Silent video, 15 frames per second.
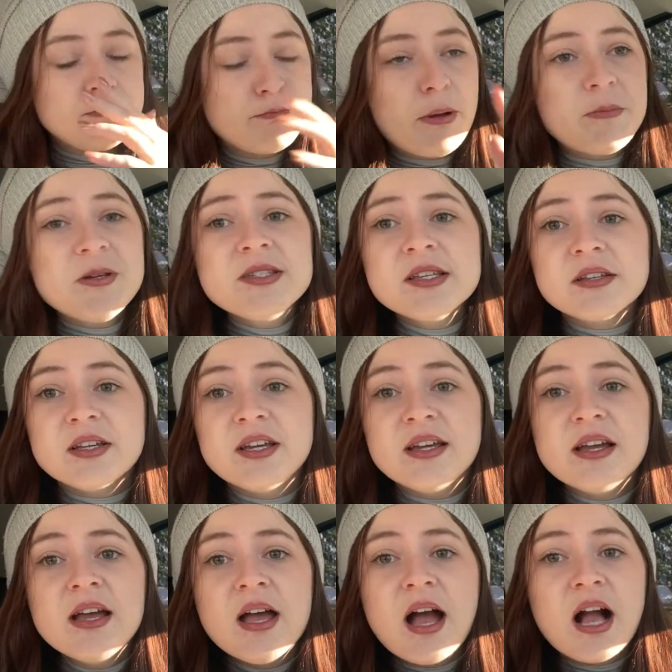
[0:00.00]
But basically,
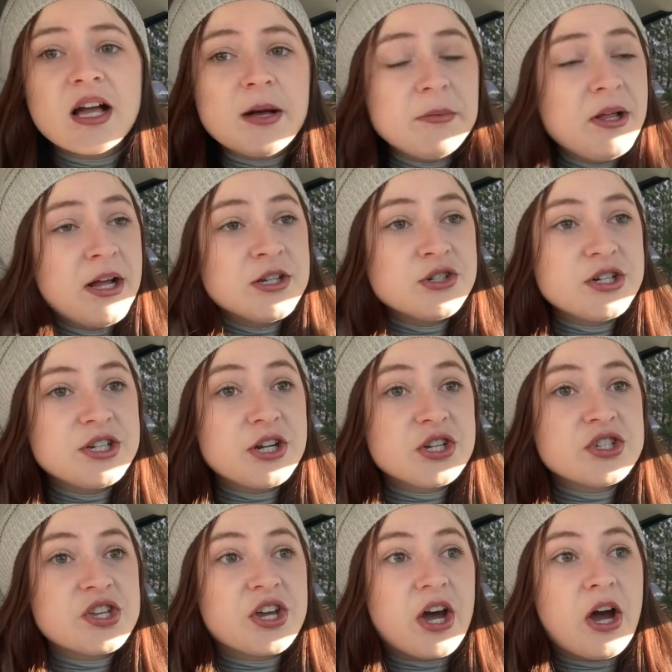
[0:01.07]
a couple hundred years
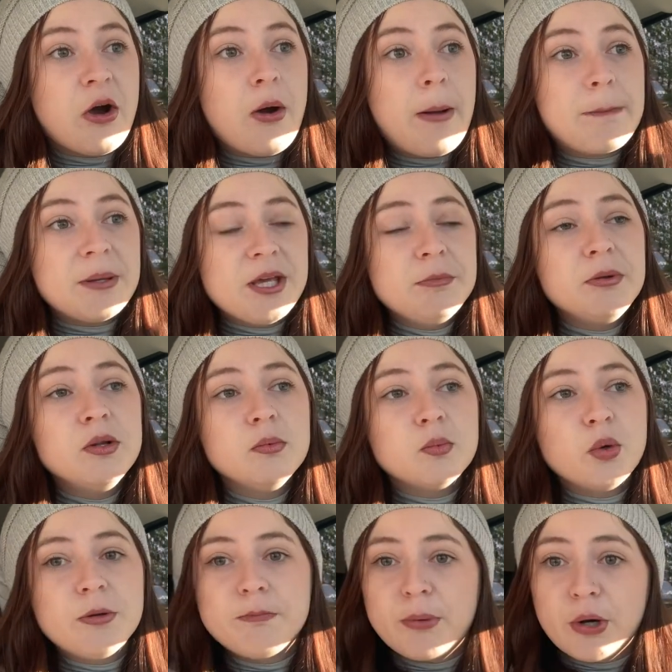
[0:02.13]
ago, people
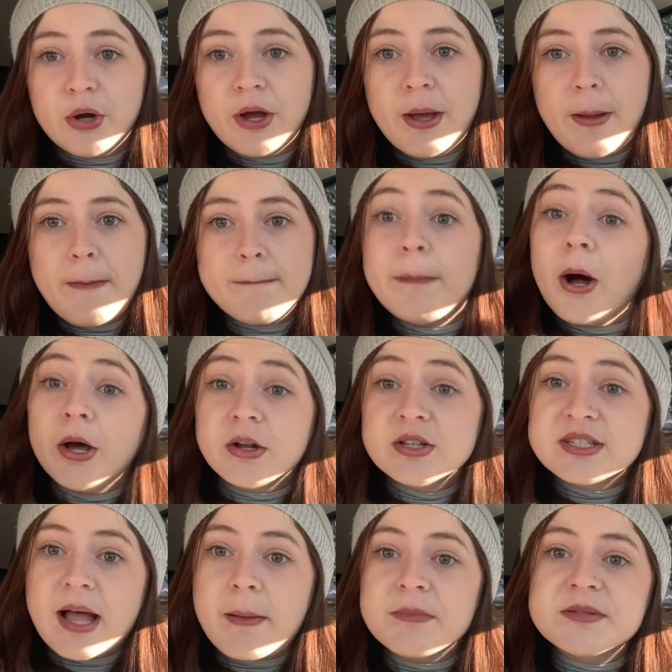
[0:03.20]
would put bottle
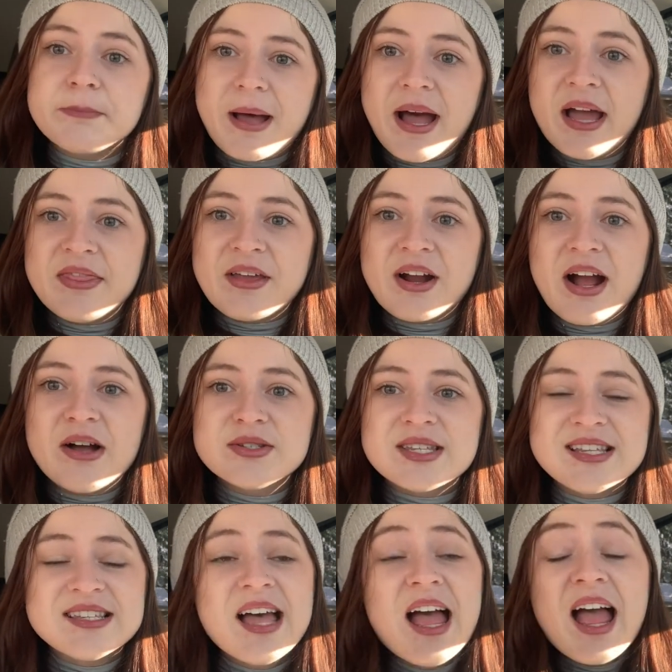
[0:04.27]
dumps behind their
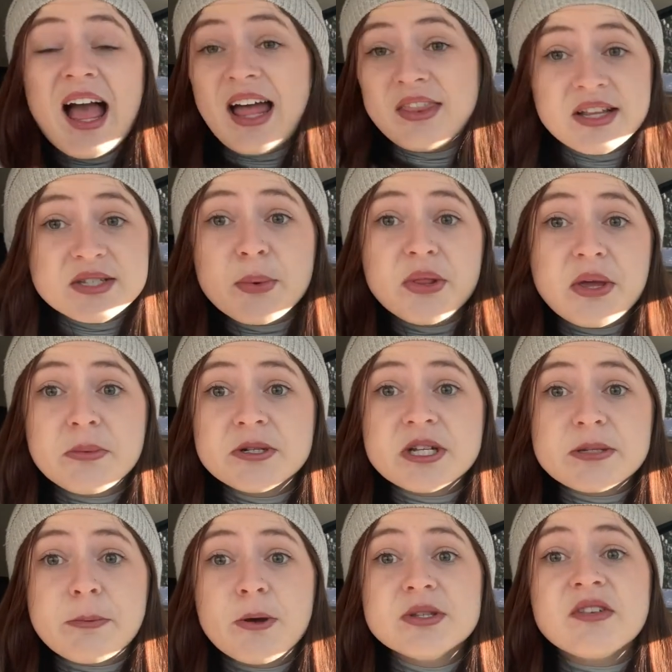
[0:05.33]
houses, and that's where they would
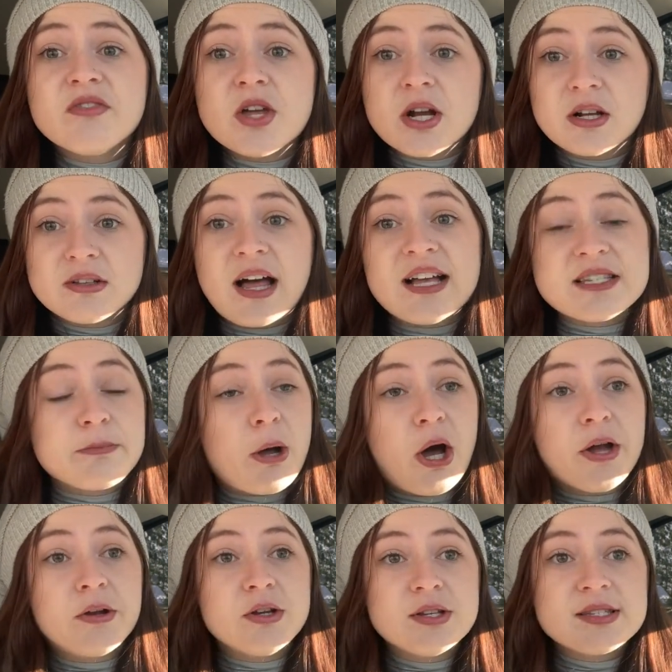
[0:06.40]
dispose of their glass
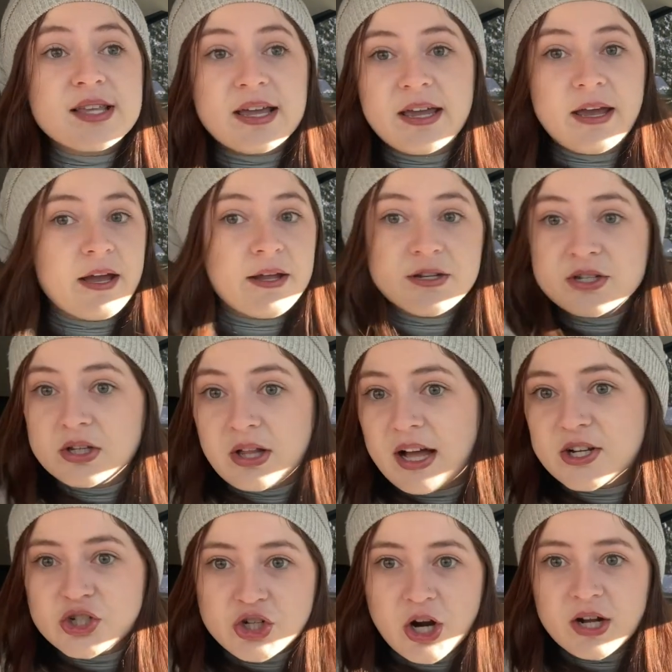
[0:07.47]
bottles and
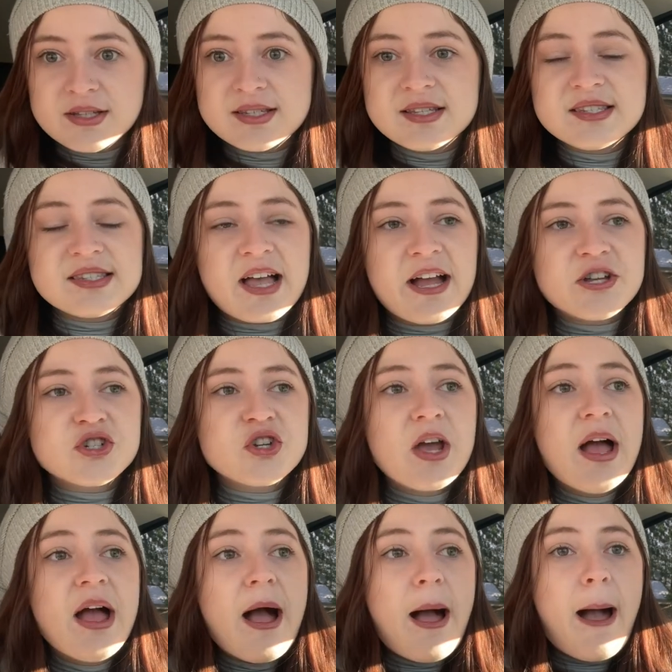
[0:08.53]
glass shards and such.
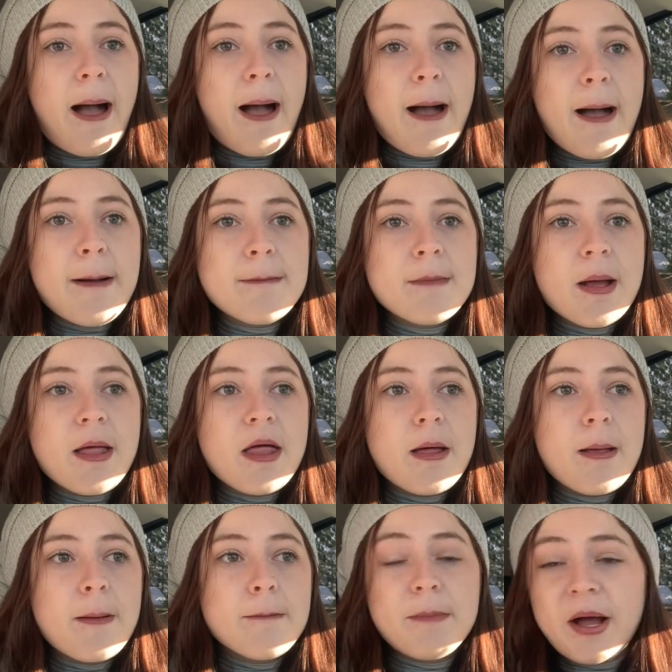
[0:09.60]
Um,
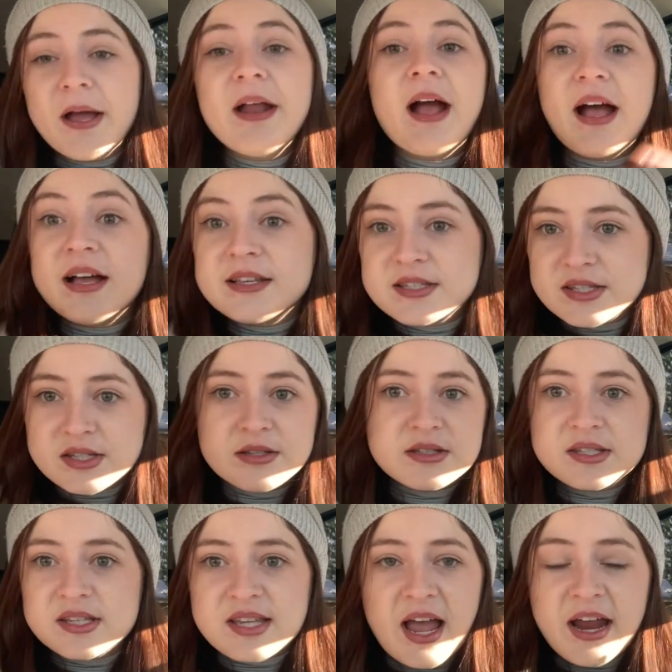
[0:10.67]
but as
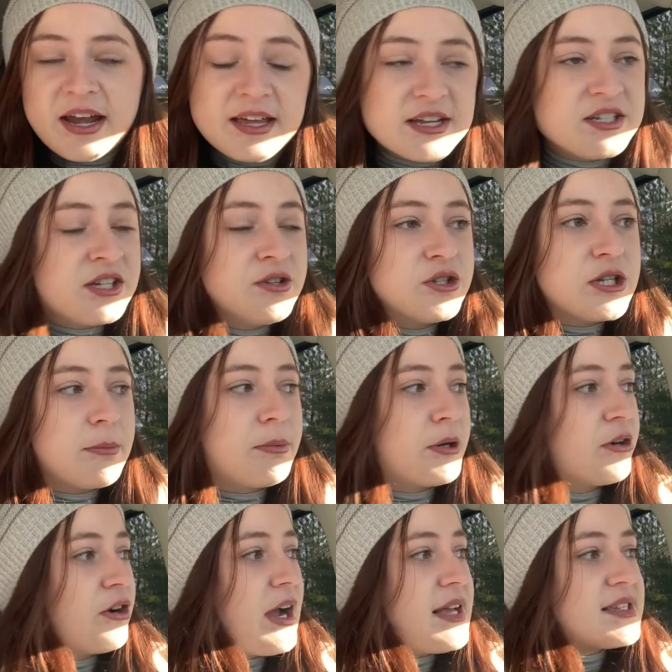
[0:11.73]
society continued to
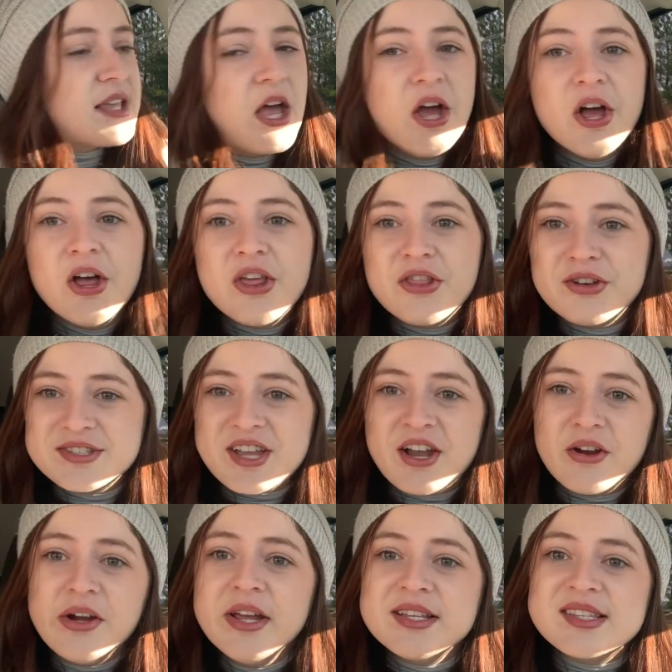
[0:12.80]
progress, those
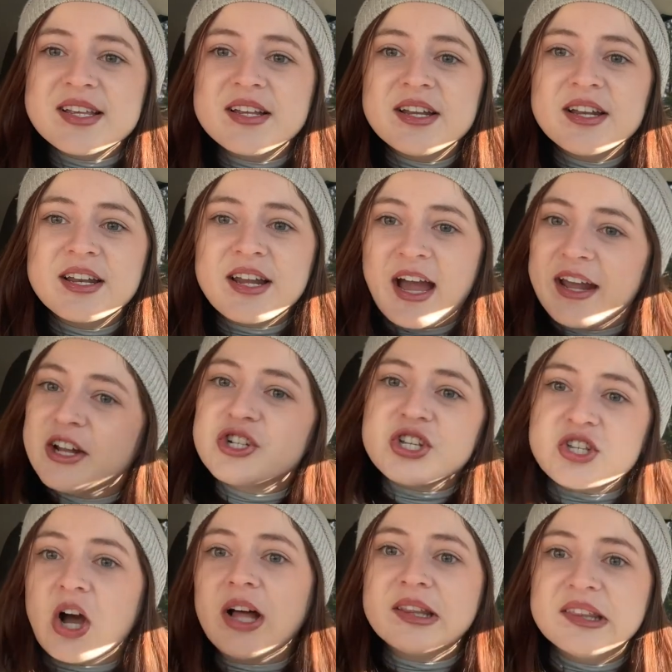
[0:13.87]
areas kind of just
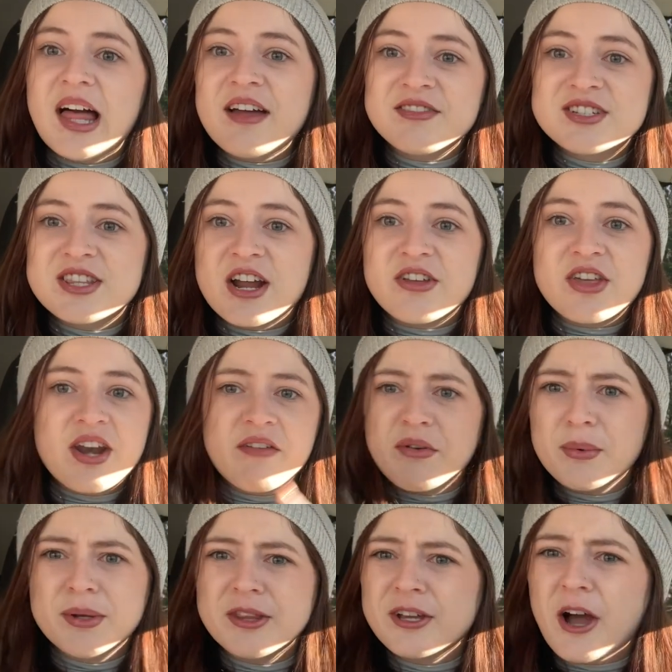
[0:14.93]
got left there. They never
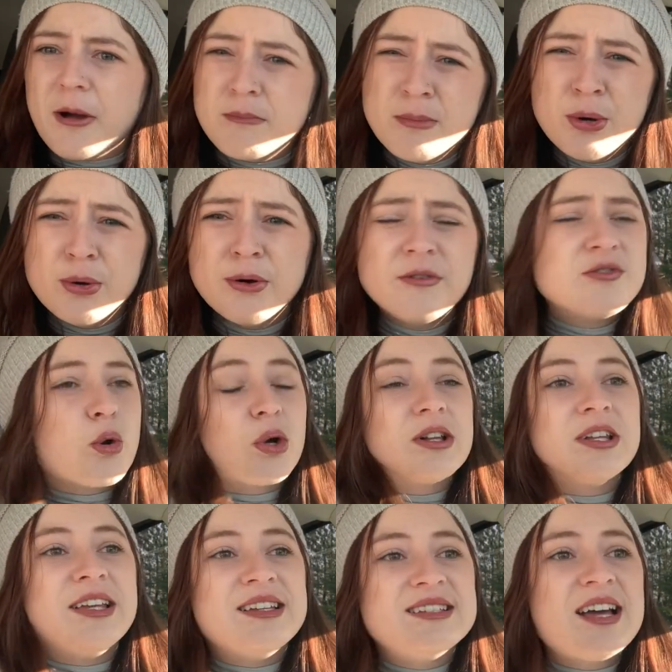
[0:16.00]
really got moved or
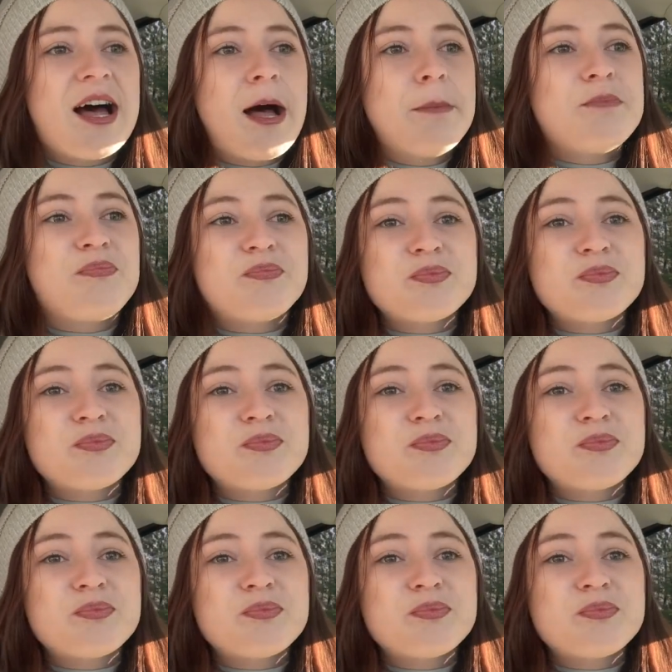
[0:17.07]
cleaned up.